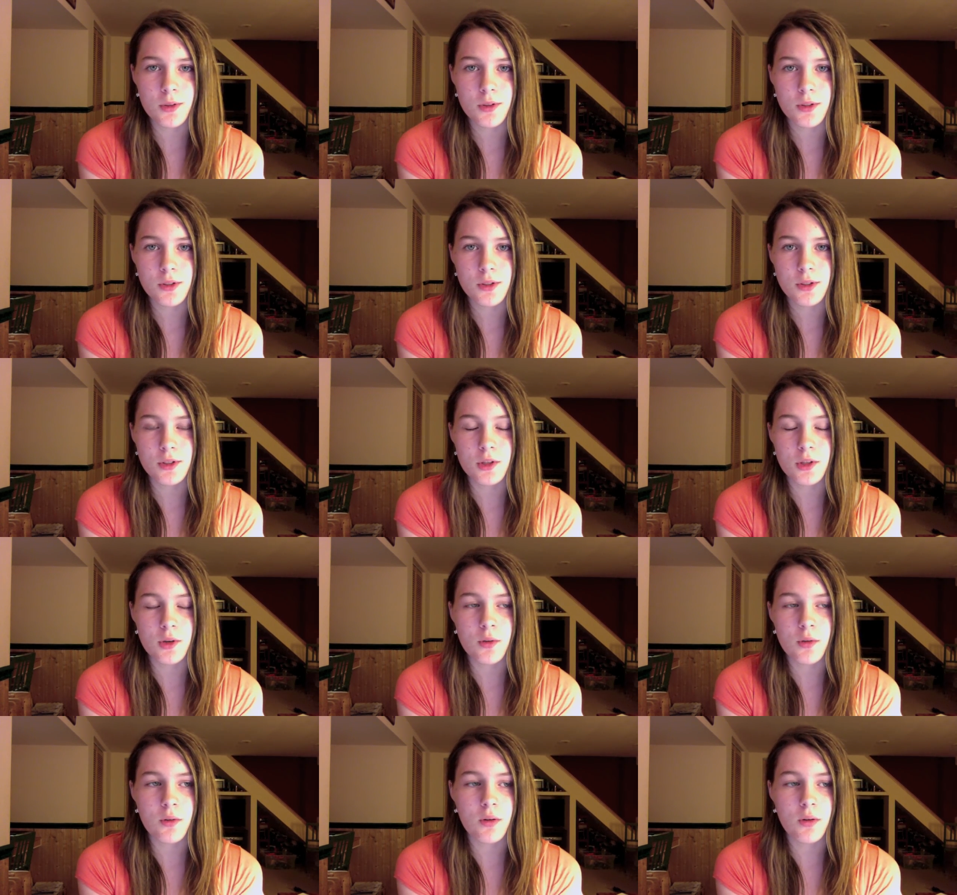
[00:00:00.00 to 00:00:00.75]

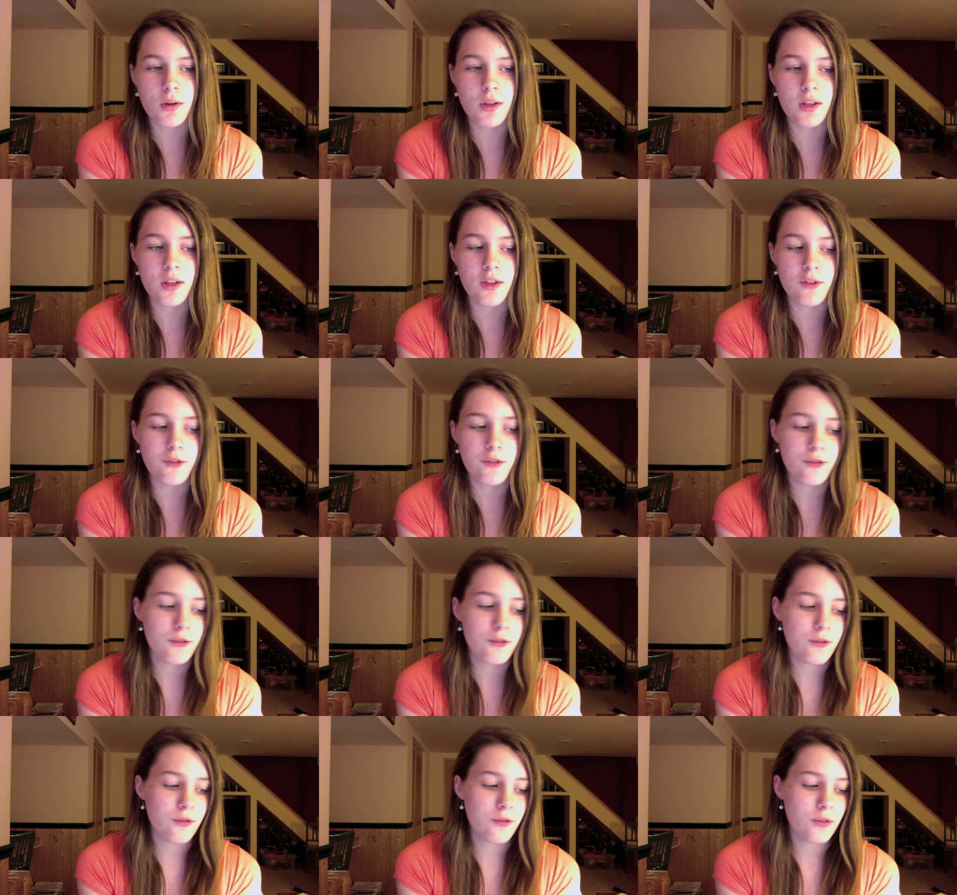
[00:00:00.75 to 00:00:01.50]
So
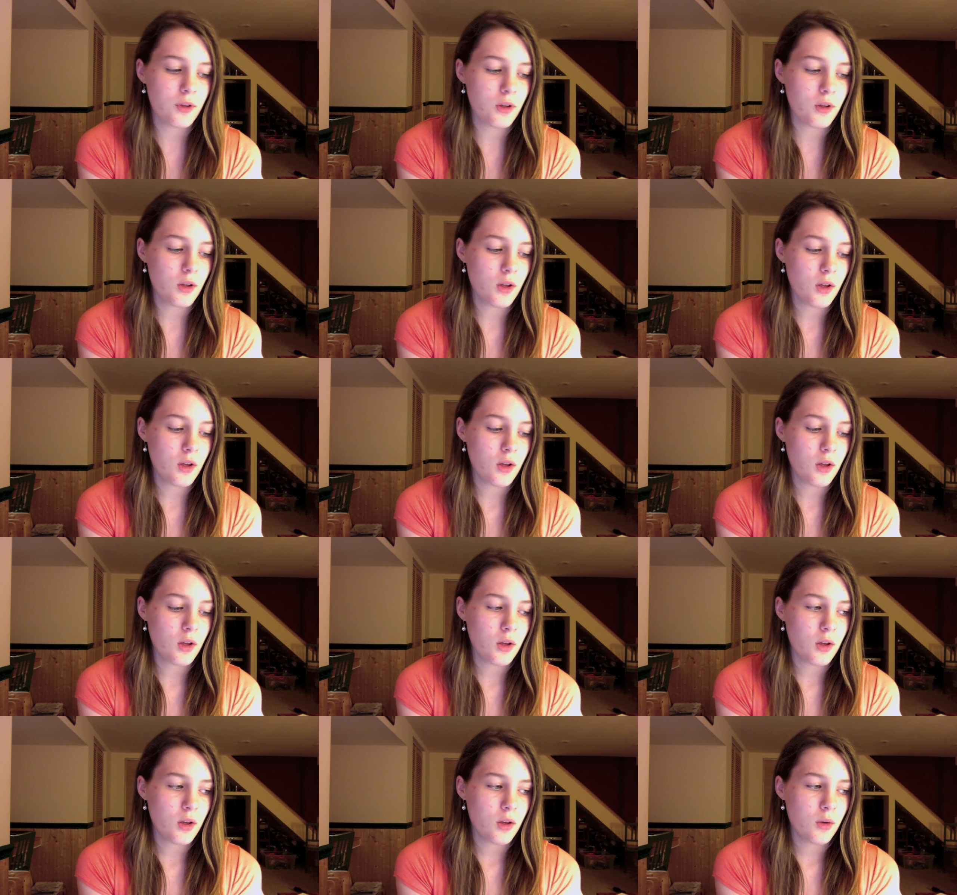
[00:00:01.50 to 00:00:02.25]
if,
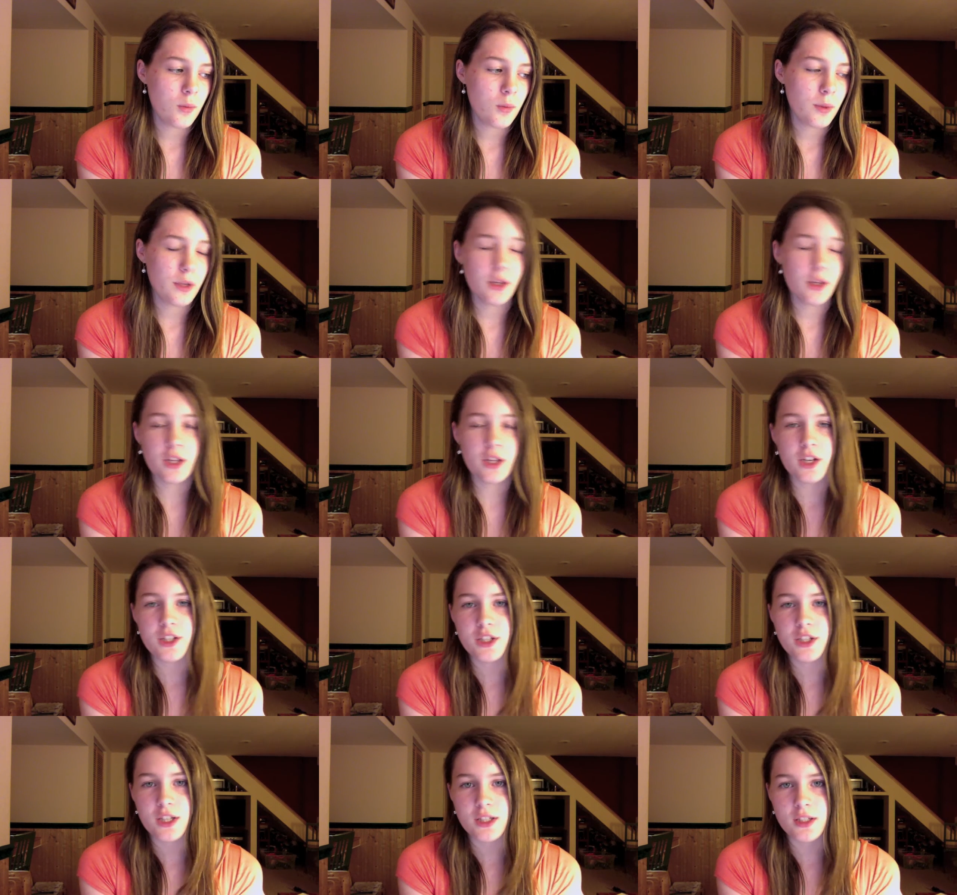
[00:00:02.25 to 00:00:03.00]
when you get a
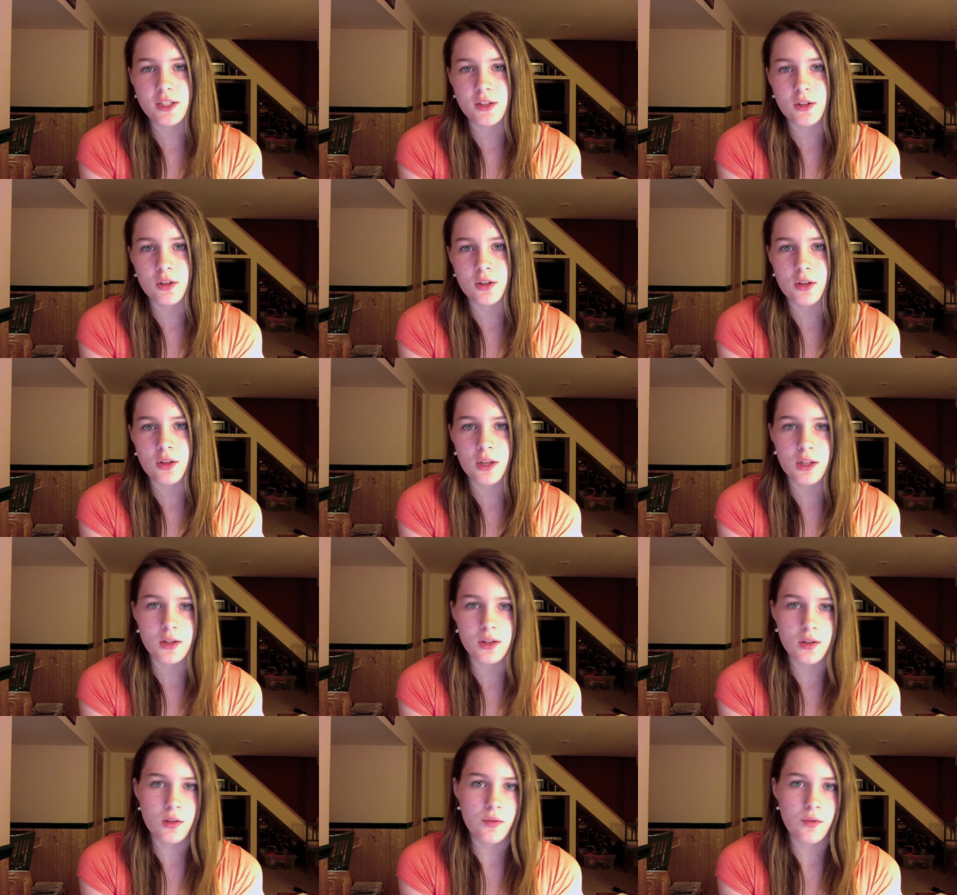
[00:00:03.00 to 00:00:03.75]
chance at looking at
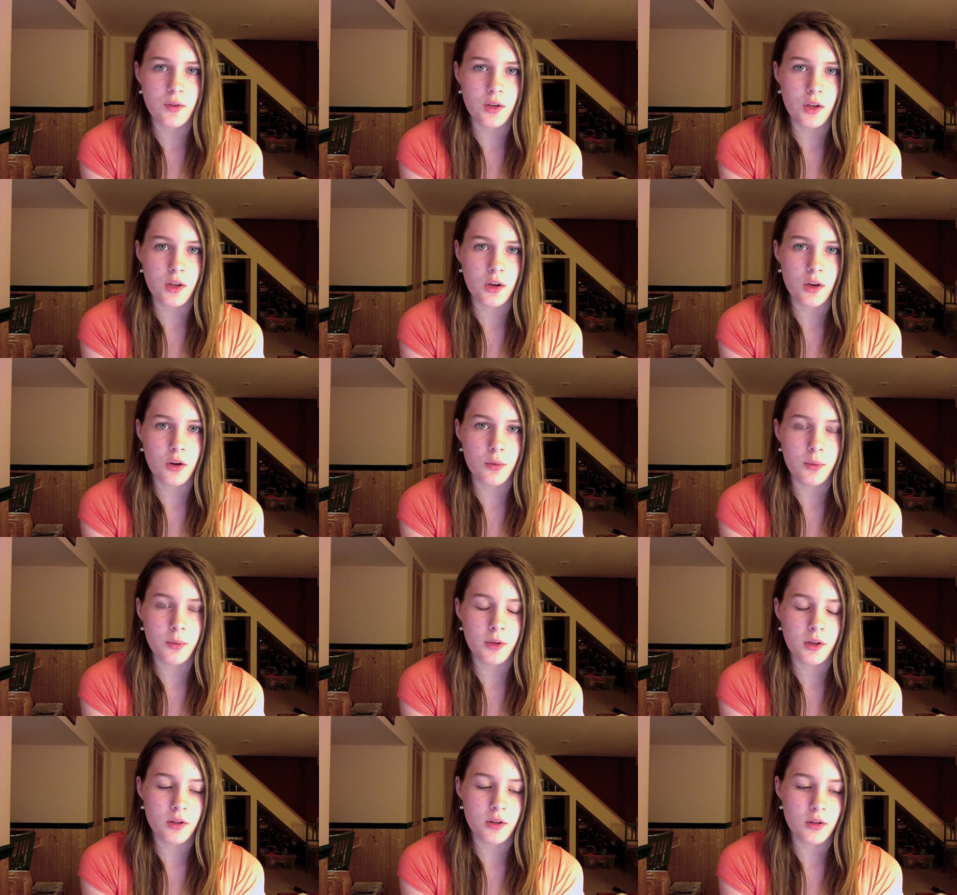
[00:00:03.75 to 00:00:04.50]
this video,
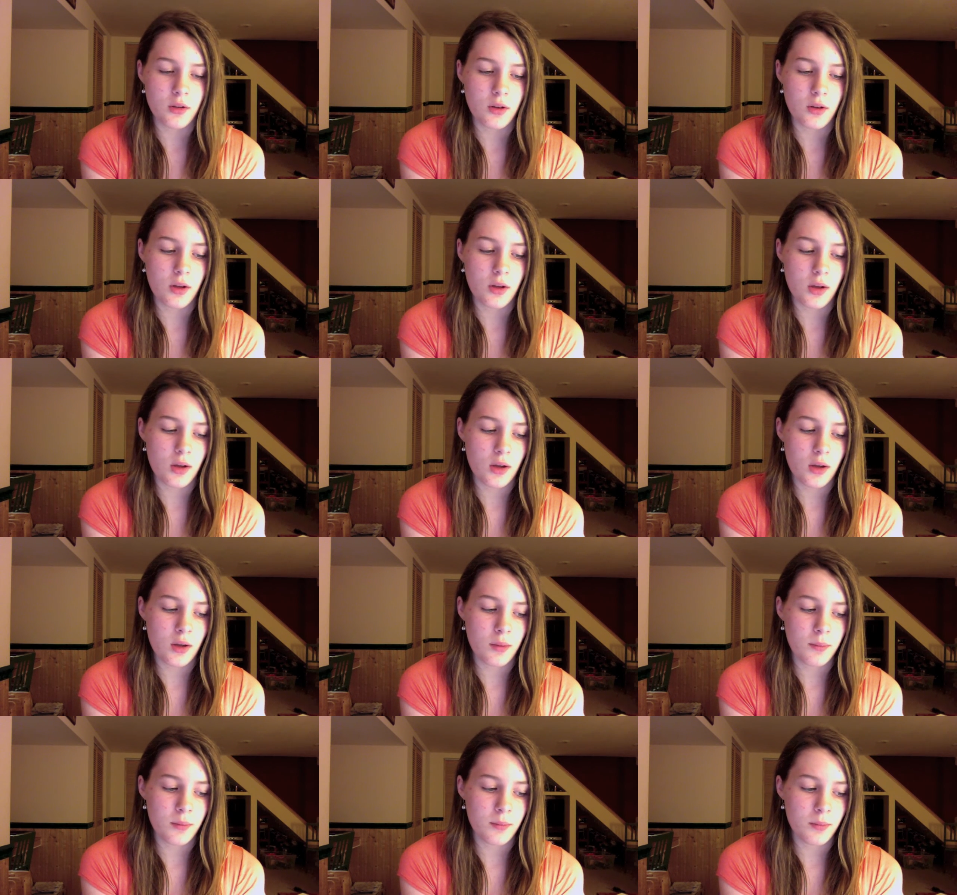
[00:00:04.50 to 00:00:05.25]
because
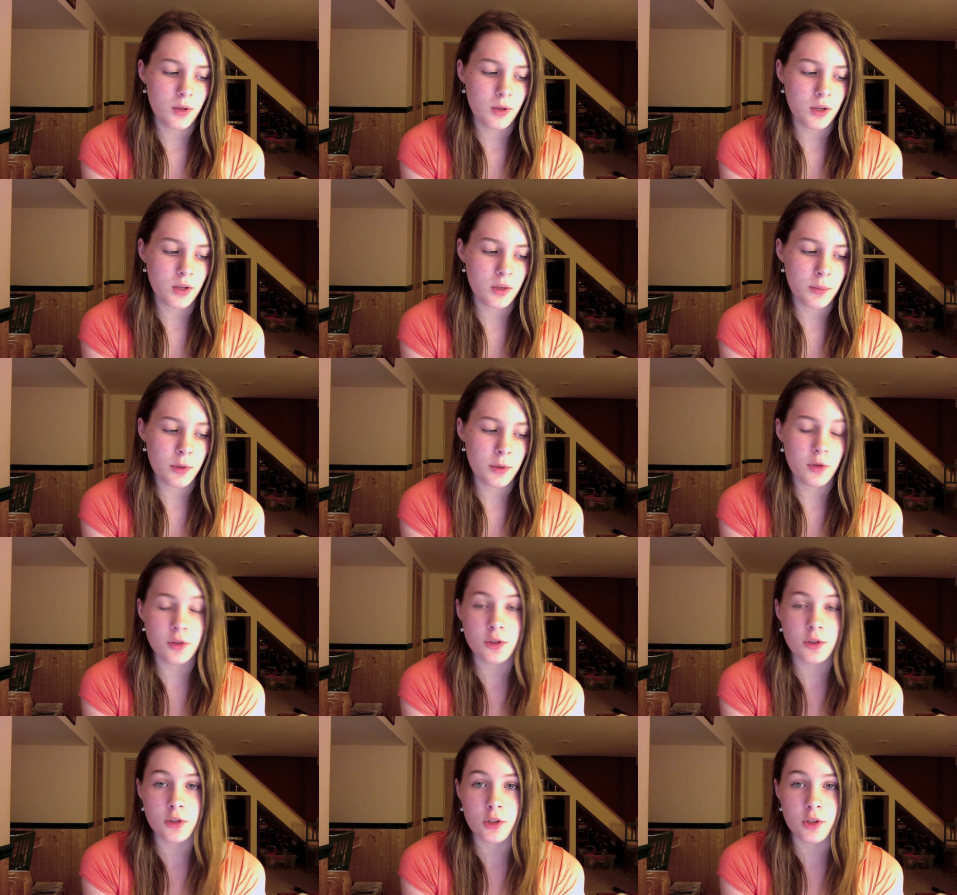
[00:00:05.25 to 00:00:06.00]
I'm going to
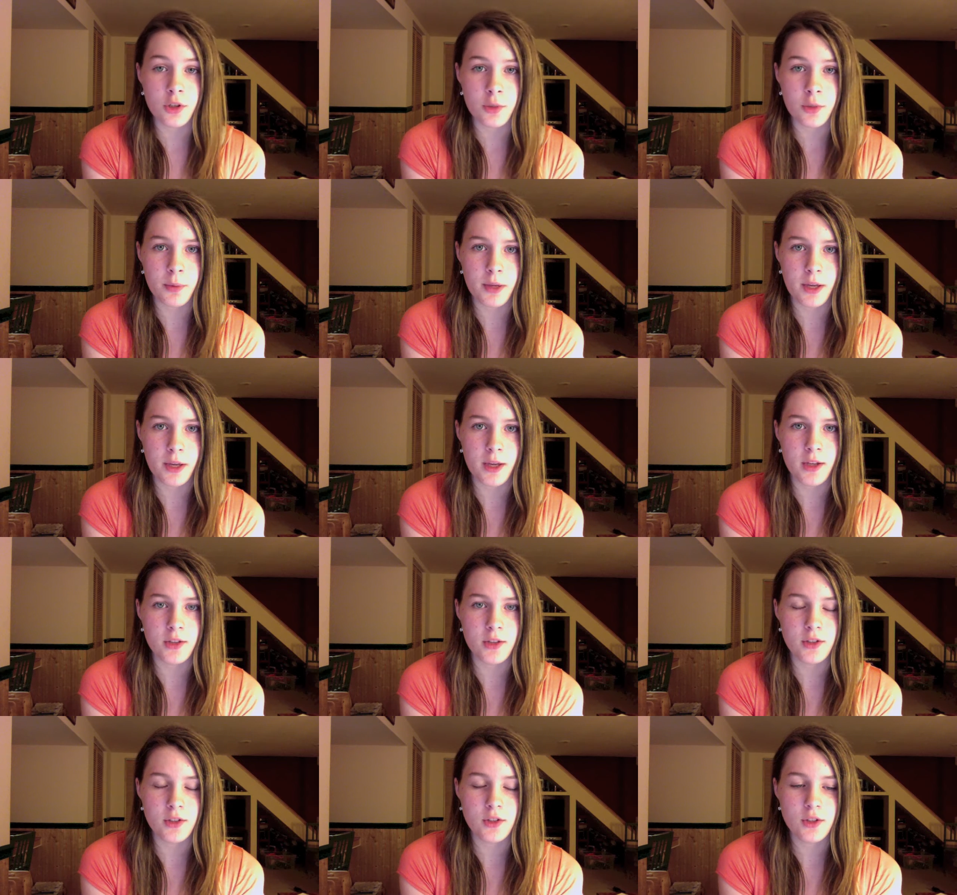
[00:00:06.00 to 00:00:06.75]
post it on your
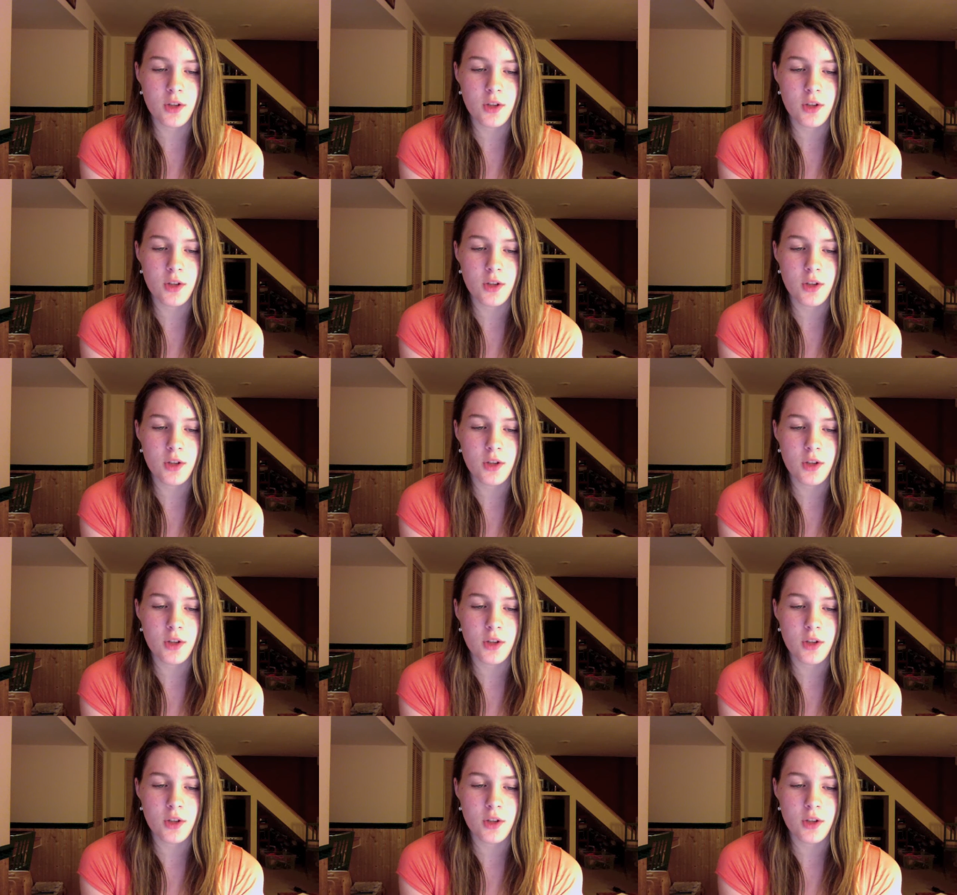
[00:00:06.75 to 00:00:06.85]
page,